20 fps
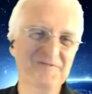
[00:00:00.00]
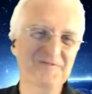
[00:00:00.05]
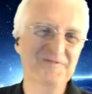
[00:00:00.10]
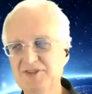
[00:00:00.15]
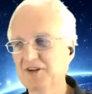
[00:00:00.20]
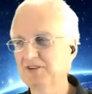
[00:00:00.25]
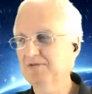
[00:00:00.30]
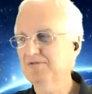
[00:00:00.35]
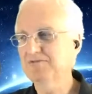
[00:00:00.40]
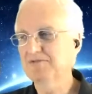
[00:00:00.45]

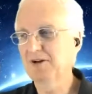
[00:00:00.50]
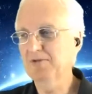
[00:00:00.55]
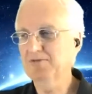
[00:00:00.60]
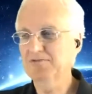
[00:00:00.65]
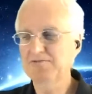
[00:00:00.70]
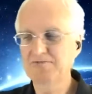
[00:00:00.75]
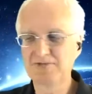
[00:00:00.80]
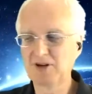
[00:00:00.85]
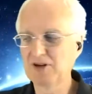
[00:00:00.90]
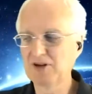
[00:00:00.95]
So, nope,
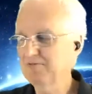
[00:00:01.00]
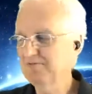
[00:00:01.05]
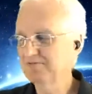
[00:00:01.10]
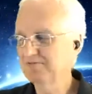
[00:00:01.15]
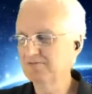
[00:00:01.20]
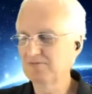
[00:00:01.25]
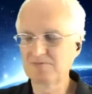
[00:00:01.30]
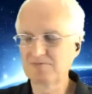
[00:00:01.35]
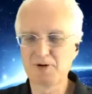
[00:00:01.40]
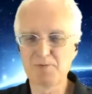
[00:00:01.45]
good.
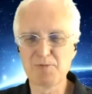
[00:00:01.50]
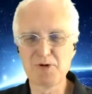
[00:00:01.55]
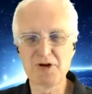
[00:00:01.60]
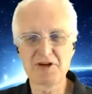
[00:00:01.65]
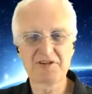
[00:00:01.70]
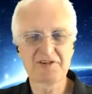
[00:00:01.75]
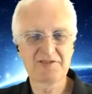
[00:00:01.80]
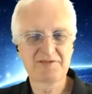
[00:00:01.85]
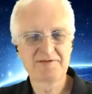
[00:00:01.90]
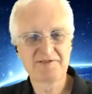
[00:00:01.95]
We're
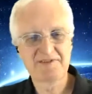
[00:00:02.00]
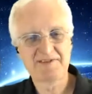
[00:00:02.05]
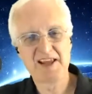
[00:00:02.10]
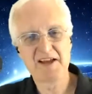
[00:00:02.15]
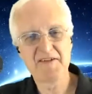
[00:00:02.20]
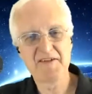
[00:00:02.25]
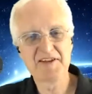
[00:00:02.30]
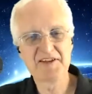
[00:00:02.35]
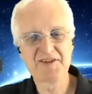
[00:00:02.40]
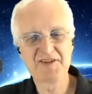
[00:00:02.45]
booked.
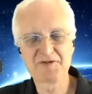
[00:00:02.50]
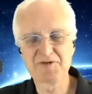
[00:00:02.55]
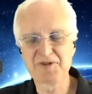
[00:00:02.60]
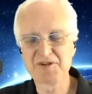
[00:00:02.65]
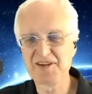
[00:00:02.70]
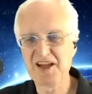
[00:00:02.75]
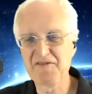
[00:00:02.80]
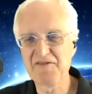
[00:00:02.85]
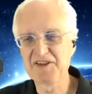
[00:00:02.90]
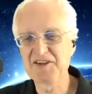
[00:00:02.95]
Everything's
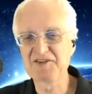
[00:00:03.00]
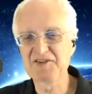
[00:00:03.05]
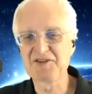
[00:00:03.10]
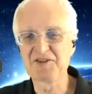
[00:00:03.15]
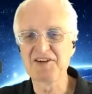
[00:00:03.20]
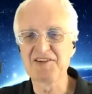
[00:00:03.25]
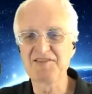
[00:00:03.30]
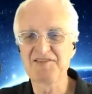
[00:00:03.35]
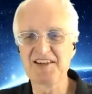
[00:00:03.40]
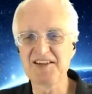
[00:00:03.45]

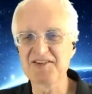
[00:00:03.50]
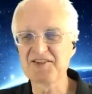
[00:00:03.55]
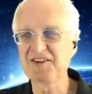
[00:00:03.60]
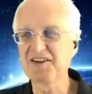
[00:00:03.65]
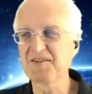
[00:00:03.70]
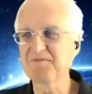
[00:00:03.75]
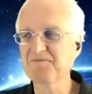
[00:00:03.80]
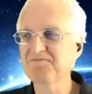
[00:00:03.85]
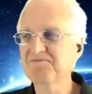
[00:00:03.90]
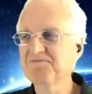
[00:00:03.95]
good. That's
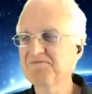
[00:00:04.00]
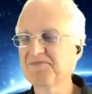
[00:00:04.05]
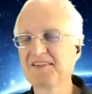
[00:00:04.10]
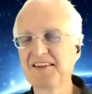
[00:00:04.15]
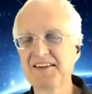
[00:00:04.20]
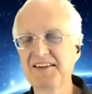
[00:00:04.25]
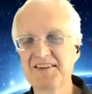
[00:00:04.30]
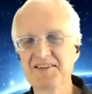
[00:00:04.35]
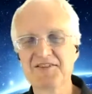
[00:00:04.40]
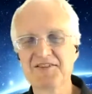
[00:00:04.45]
good.
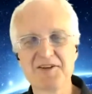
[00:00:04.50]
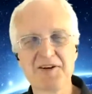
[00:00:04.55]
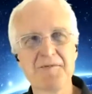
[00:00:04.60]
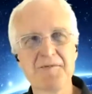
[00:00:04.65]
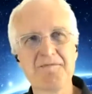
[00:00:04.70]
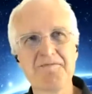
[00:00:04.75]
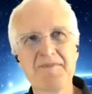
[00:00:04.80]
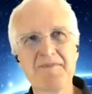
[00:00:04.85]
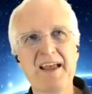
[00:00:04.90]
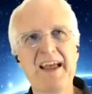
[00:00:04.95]
So,
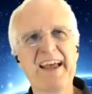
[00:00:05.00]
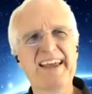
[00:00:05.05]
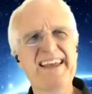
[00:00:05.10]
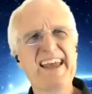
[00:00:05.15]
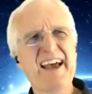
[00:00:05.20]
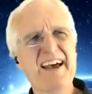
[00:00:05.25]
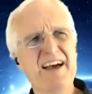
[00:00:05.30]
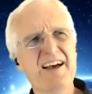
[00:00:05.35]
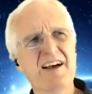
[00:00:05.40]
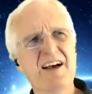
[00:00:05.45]

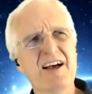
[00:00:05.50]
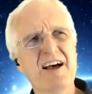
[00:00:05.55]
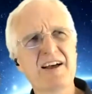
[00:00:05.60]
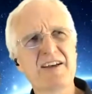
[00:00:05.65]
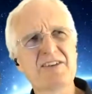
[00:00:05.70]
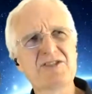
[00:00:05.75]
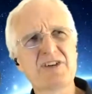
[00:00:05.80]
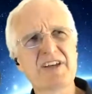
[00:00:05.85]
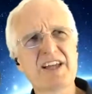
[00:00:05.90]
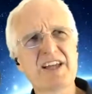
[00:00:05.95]
yeah.
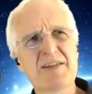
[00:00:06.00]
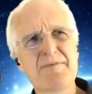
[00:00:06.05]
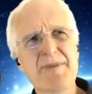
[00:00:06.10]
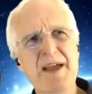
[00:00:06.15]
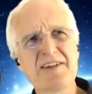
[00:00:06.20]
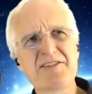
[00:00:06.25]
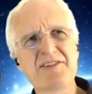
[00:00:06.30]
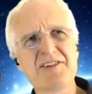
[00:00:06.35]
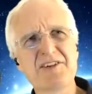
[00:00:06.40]
So getting back to